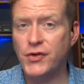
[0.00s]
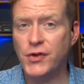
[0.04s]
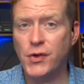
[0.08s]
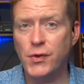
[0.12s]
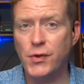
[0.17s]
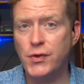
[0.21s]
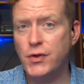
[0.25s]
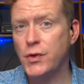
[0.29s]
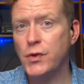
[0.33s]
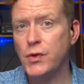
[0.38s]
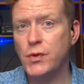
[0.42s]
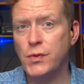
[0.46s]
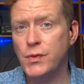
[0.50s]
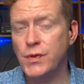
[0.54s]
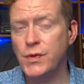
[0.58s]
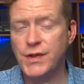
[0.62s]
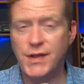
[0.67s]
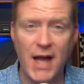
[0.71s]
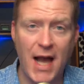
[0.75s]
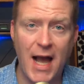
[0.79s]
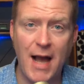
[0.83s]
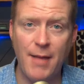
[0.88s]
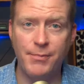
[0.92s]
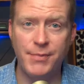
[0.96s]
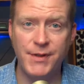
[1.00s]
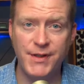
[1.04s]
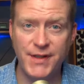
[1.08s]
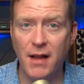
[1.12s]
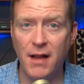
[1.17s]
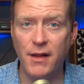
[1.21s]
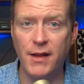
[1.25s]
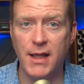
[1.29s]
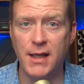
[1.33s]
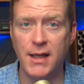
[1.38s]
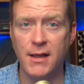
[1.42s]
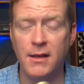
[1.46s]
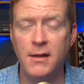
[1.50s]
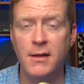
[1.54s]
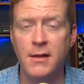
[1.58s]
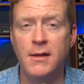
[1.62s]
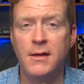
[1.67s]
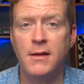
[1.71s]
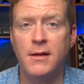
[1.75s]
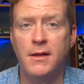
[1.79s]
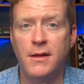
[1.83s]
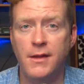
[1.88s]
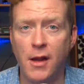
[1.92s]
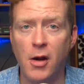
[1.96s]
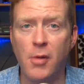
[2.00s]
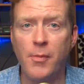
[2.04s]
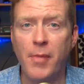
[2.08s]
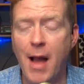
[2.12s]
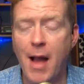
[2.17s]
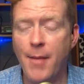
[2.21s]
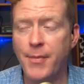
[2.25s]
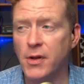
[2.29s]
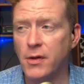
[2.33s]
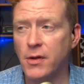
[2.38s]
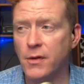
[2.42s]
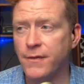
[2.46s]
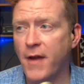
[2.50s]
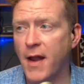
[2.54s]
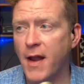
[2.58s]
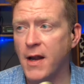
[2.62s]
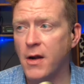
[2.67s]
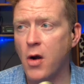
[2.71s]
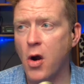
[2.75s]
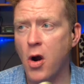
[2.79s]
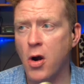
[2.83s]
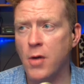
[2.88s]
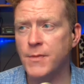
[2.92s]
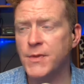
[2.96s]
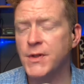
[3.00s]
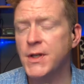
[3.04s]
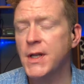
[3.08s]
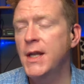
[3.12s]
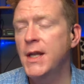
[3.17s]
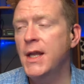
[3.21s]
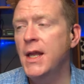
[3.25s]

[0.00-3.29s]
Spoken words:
to stop selling their popular firearms.